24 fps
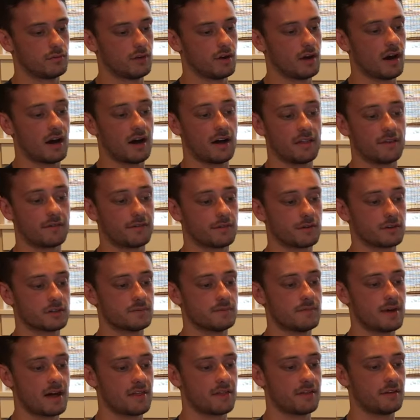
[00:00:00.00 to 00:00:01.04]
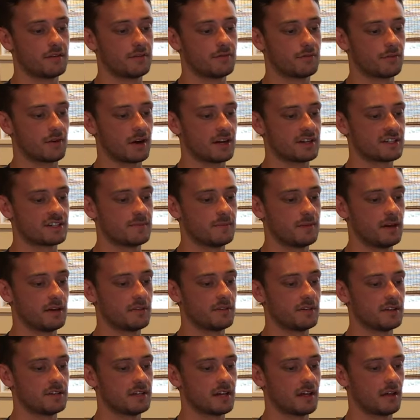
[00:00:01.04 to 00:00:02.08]
The first method for estimating the
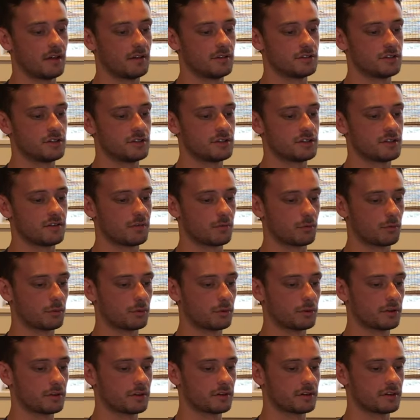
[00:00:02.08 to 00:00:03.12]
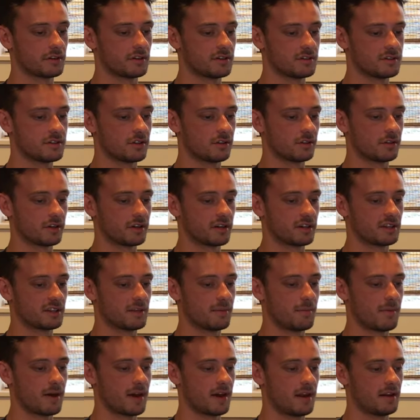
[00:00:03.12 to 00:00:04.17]
intelligence of a ruler is to look at the
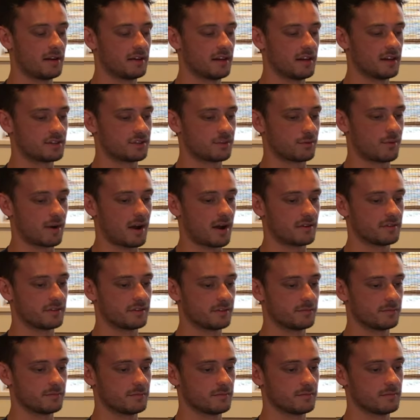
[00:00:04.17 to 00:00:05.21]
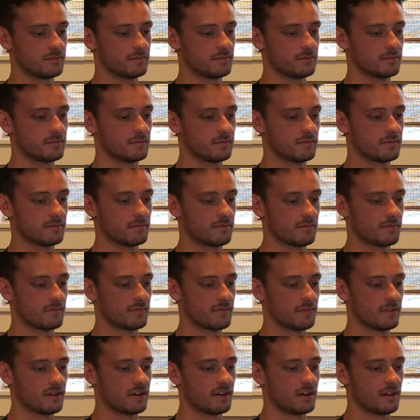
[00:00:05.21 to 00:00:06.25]
men he has around him.
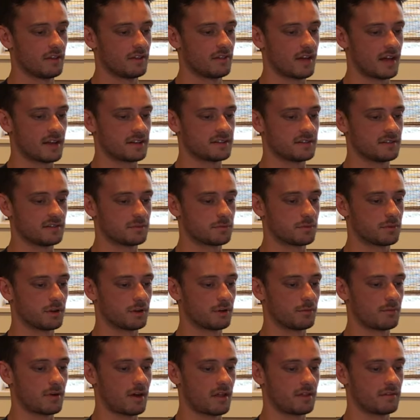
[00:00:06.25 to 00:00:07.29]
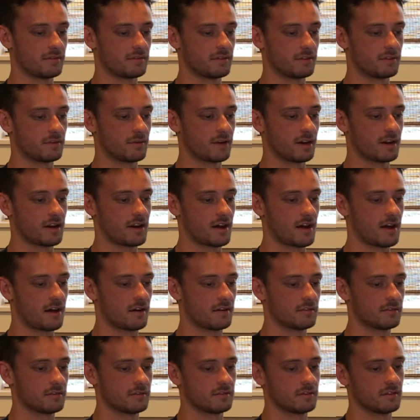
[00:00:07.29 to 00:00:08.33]
That seems pretty relevant right
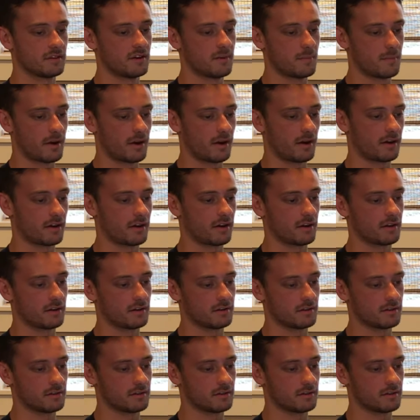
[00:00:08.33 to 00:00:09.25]
now in America.